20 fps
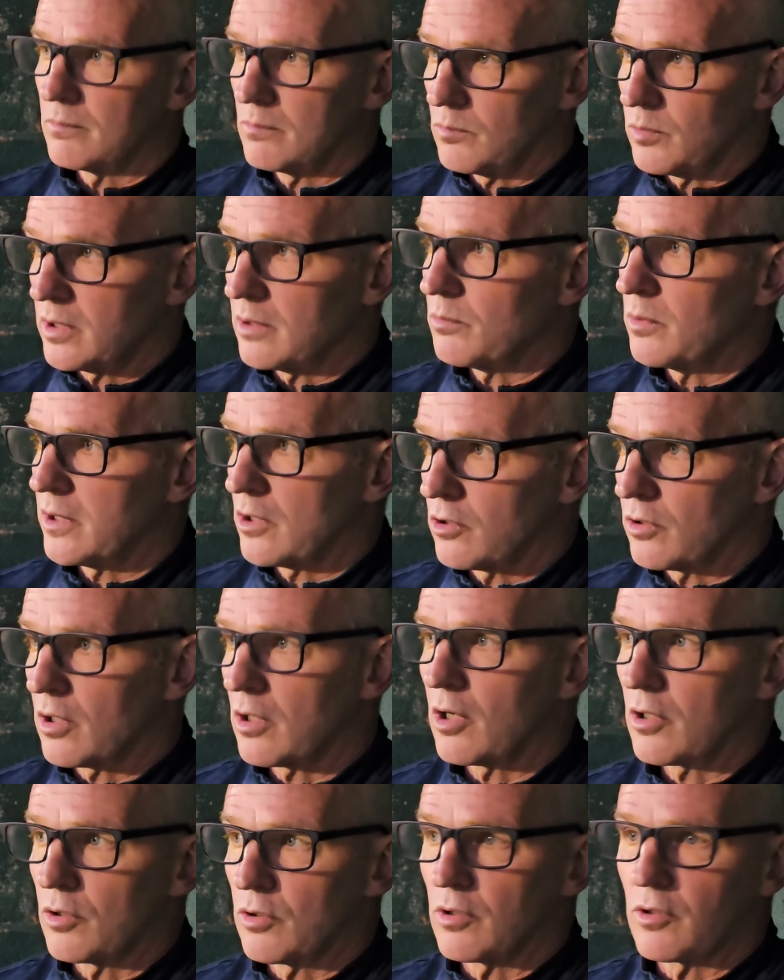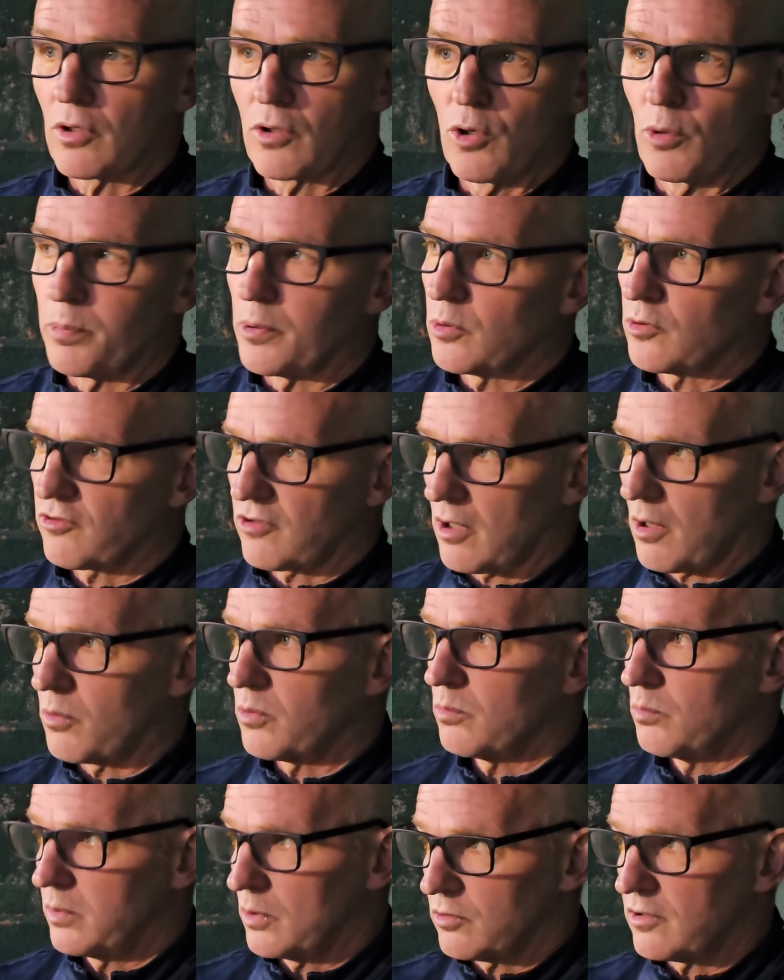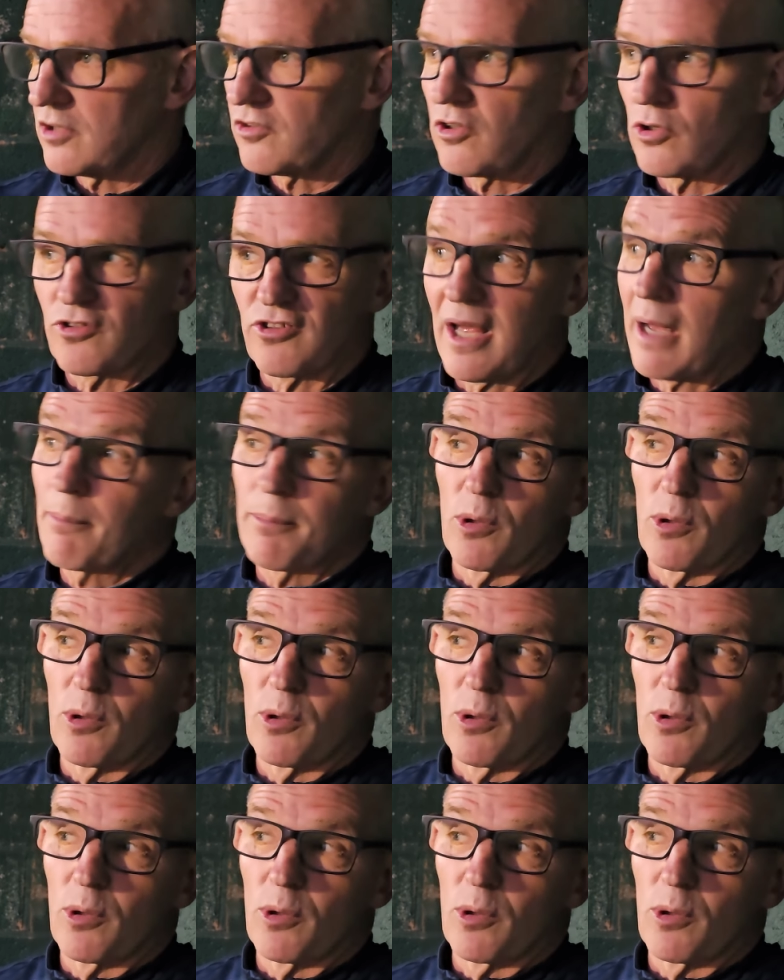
we could have got another couple, so we'll discuss that.